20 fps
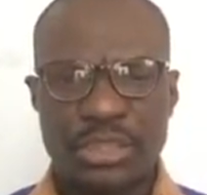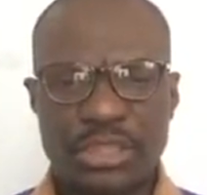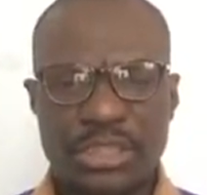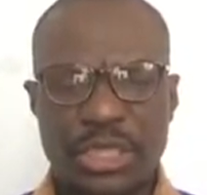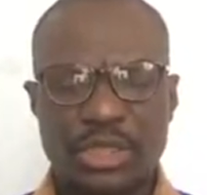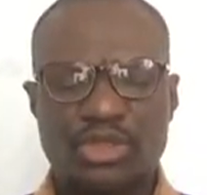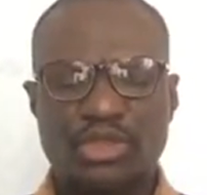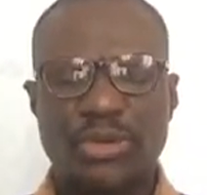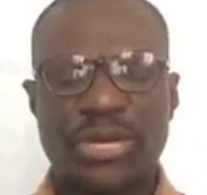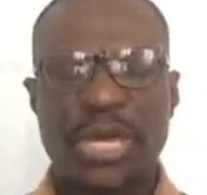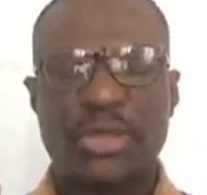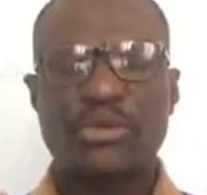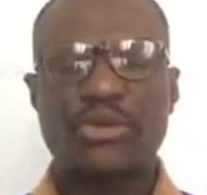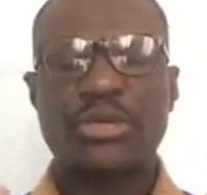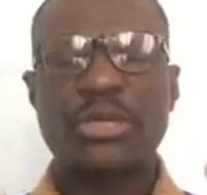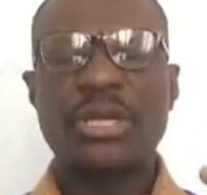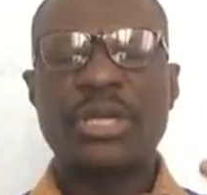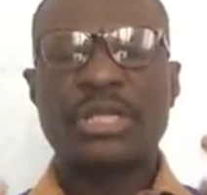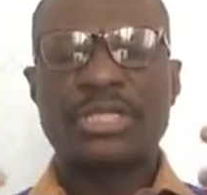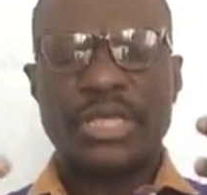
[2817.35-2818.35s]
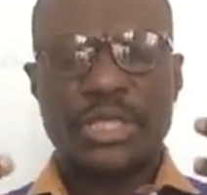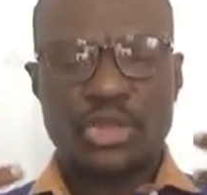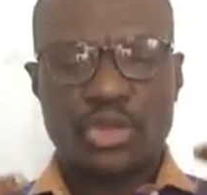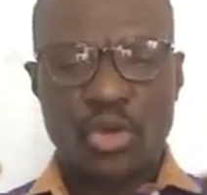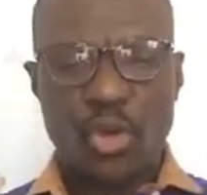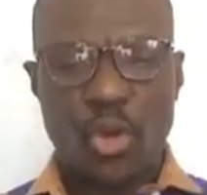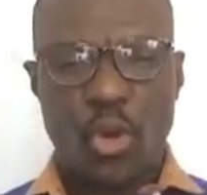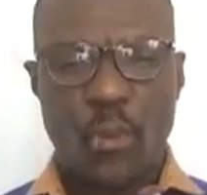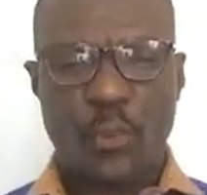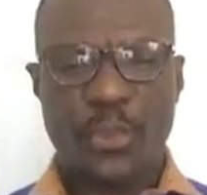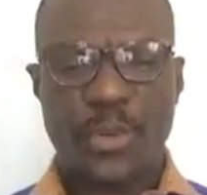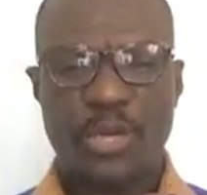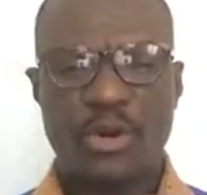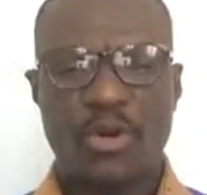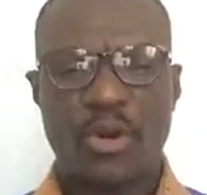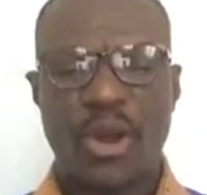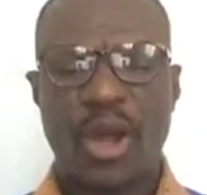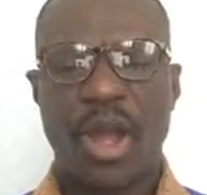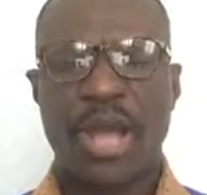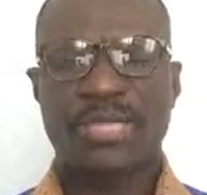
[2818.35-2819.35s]
Just so that you just open
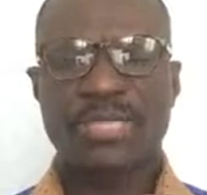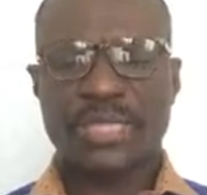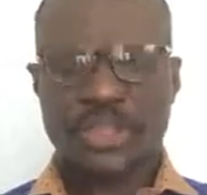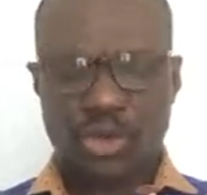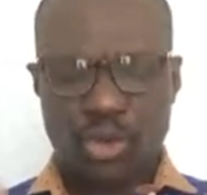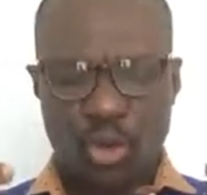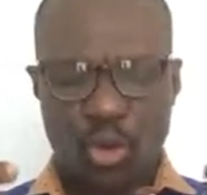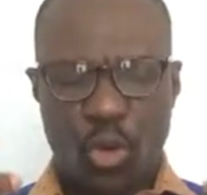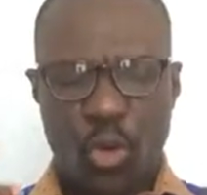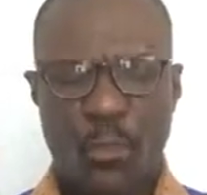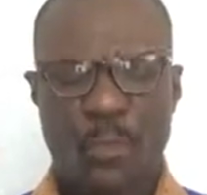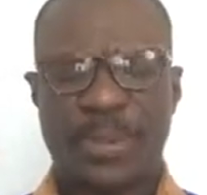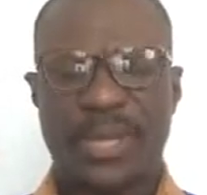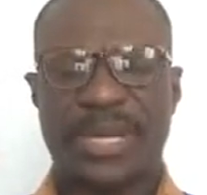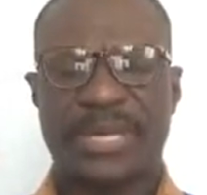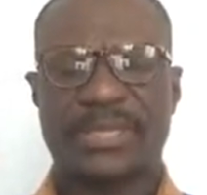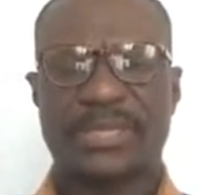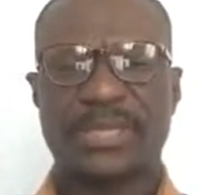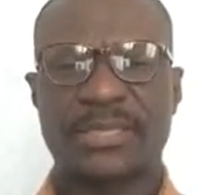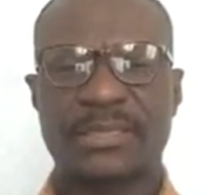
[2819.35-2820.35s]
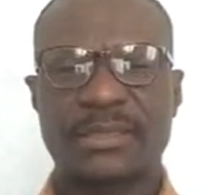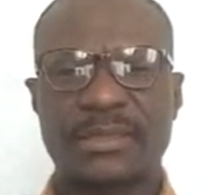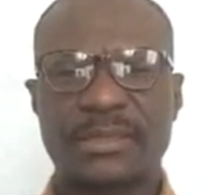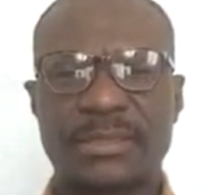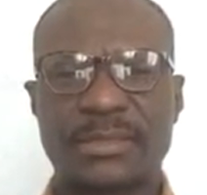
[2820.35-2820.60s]
your heart. Just open it.